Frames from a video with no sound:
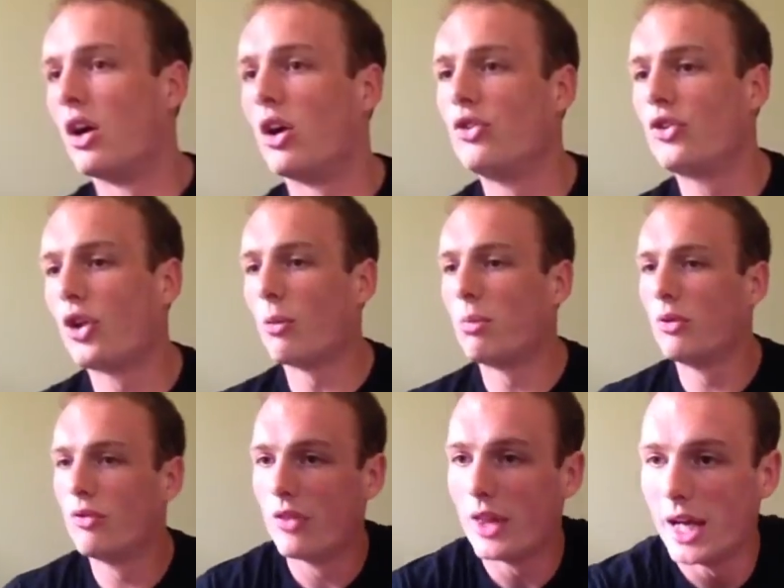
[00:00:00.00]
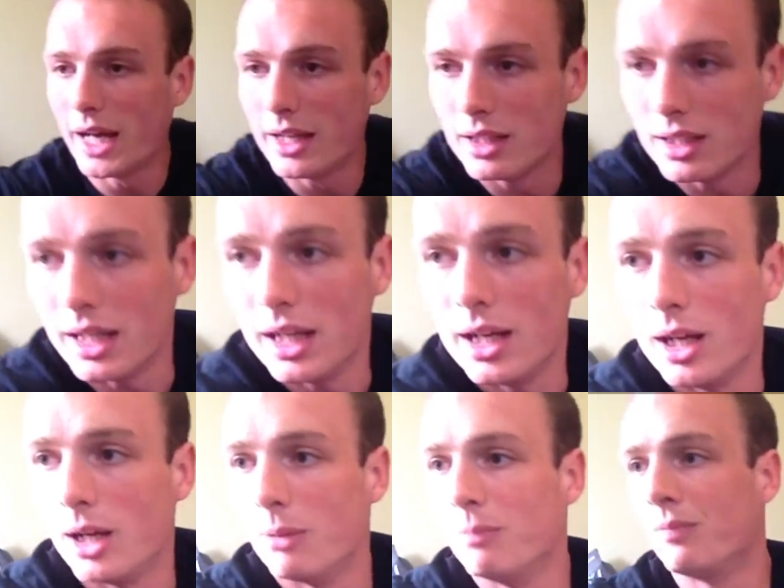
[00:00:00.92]
On top of that,
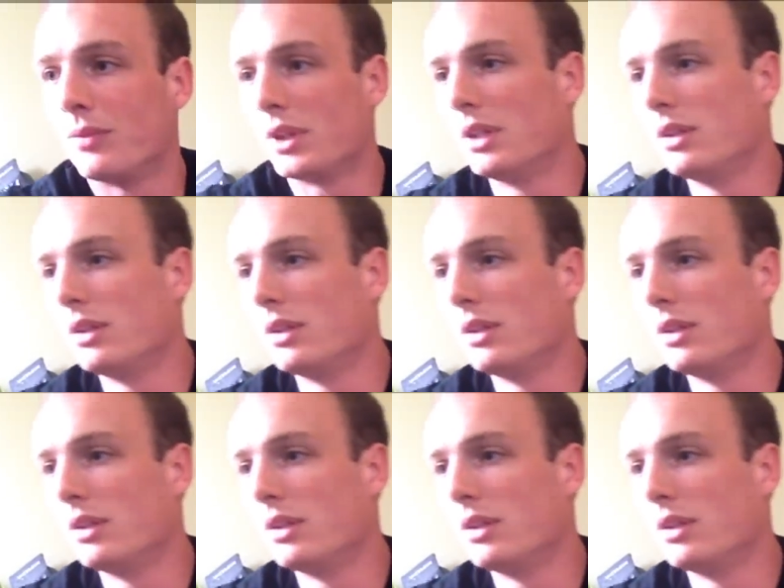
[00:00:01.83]
um,